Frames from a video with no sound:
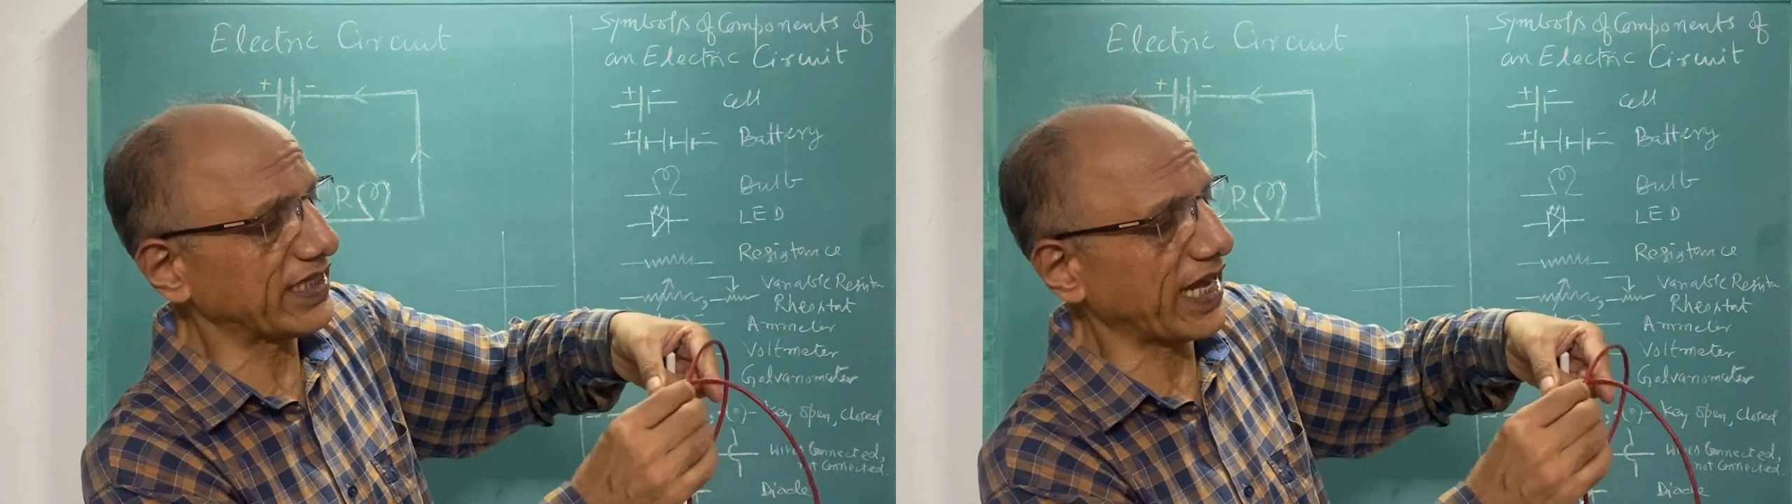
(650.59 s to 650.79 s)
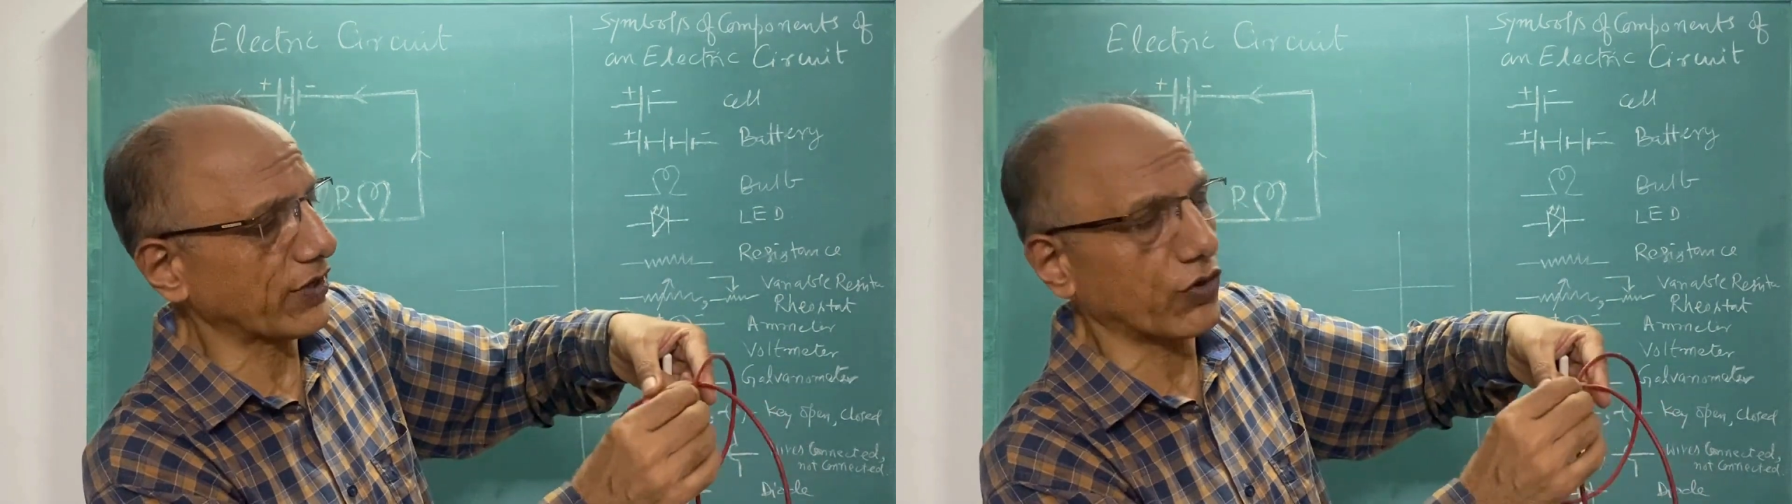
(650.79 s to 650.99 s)

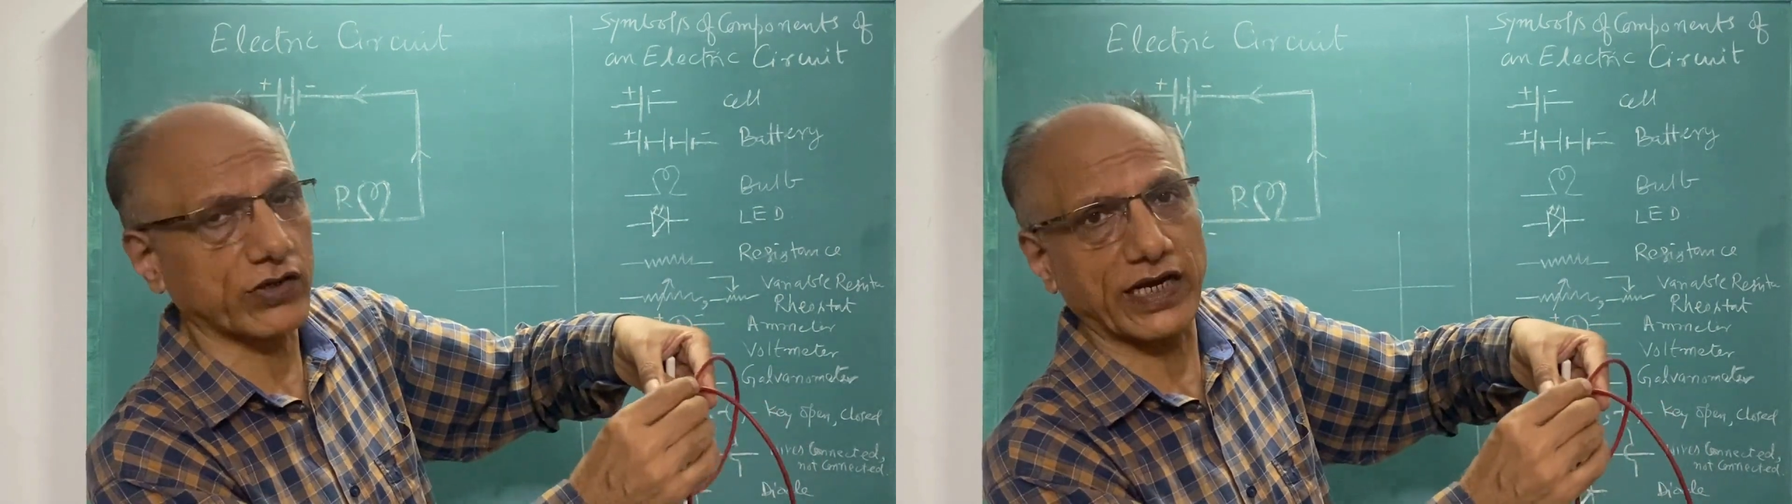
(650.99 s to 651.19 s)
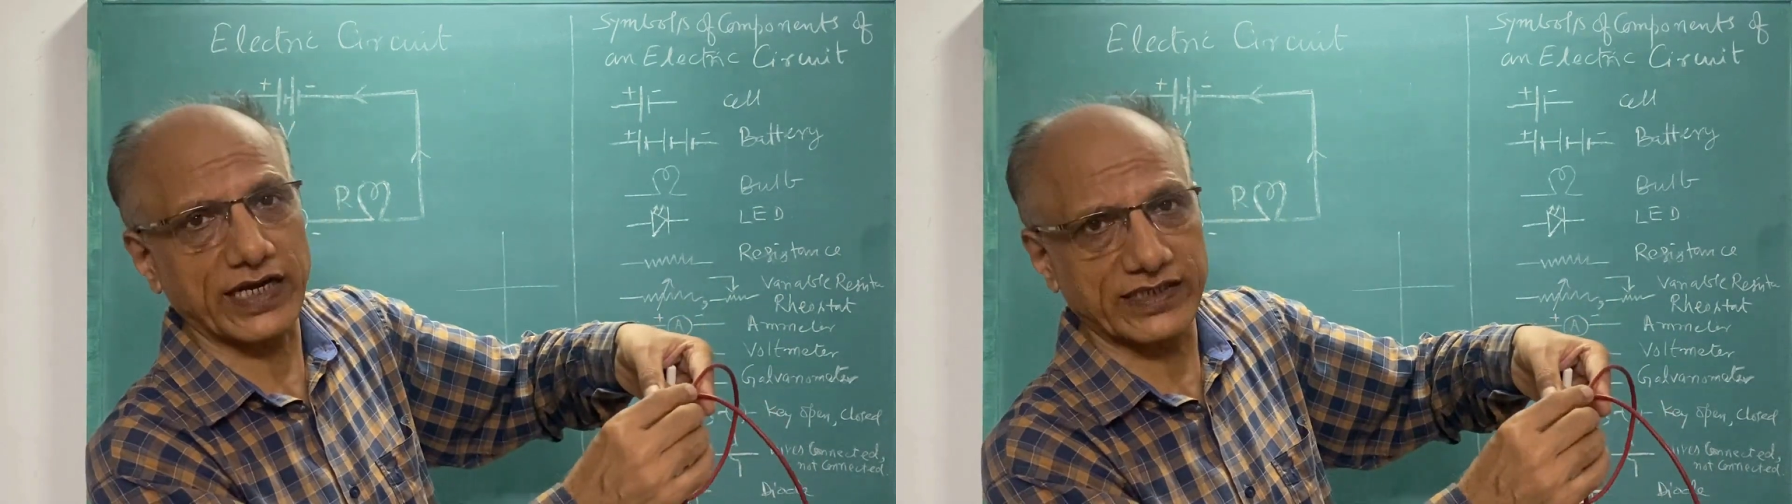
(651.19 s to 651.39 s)
are not
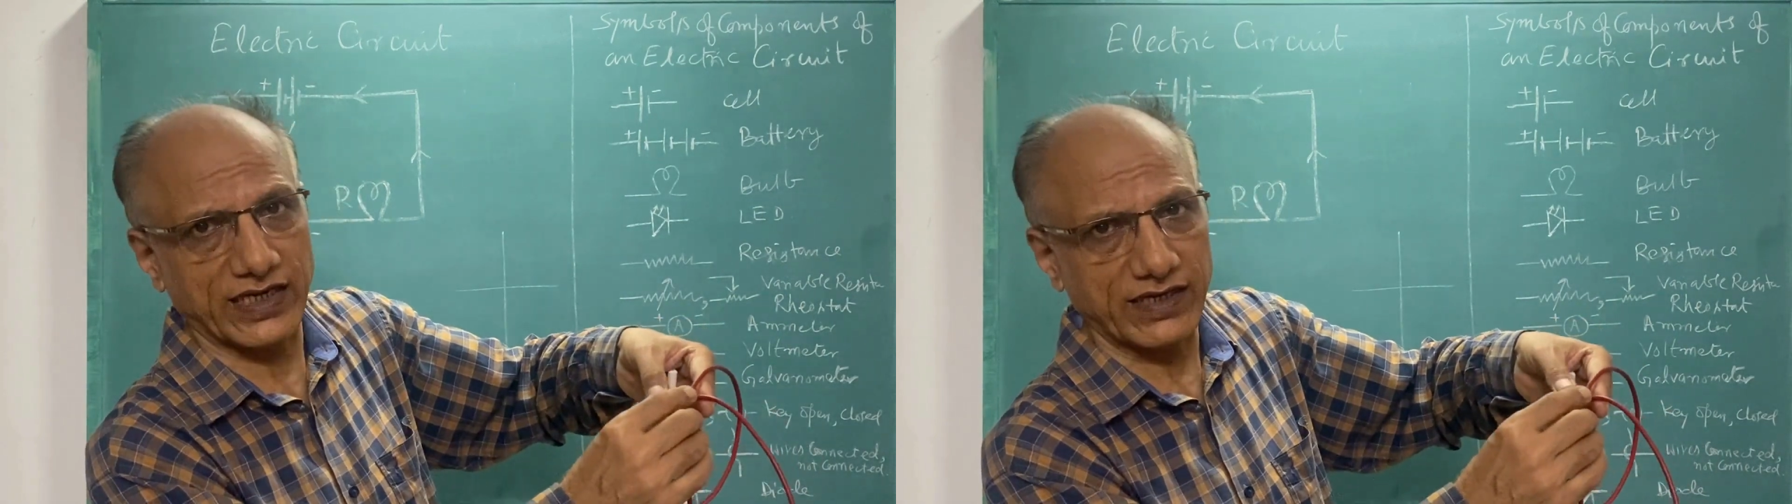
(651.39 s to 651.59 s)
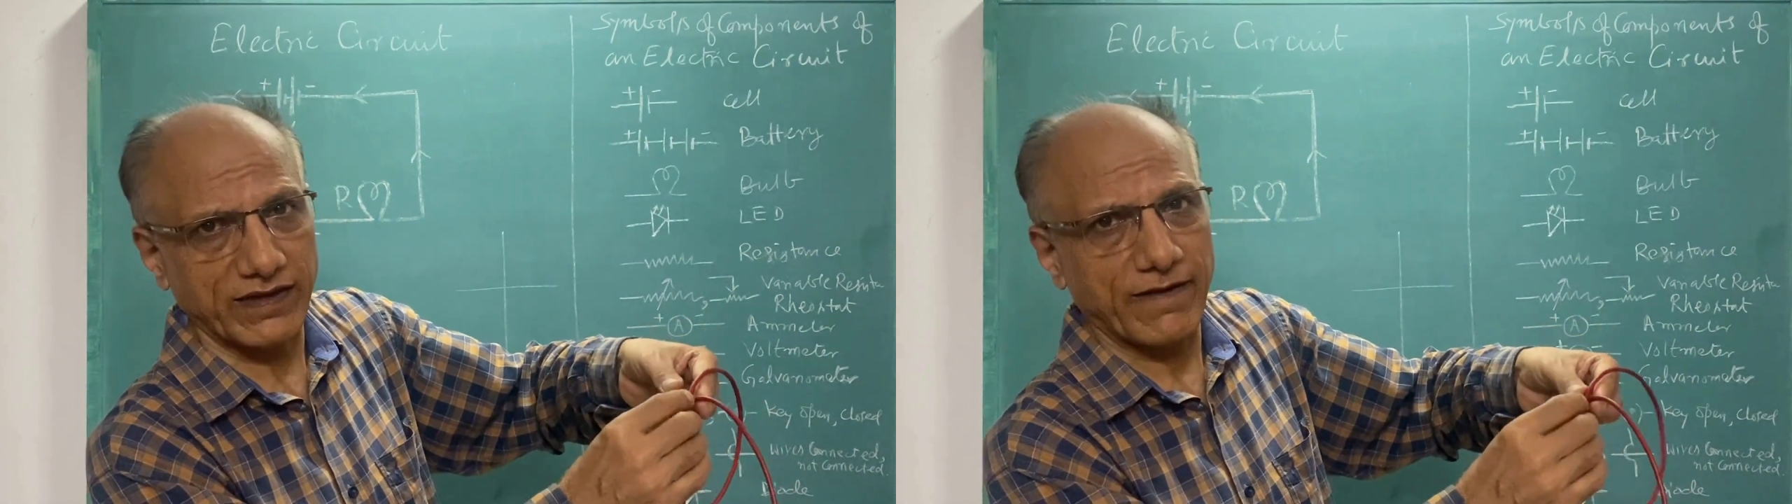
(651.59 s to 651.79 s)

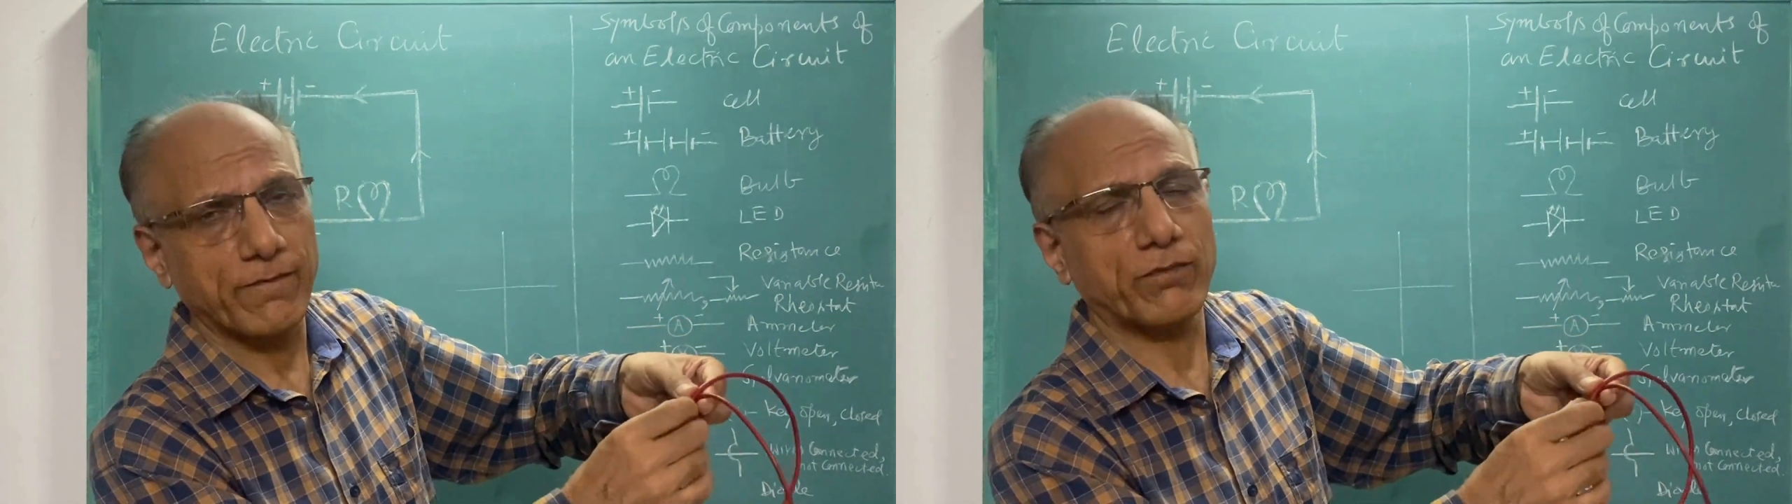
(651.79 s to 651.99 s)
connected,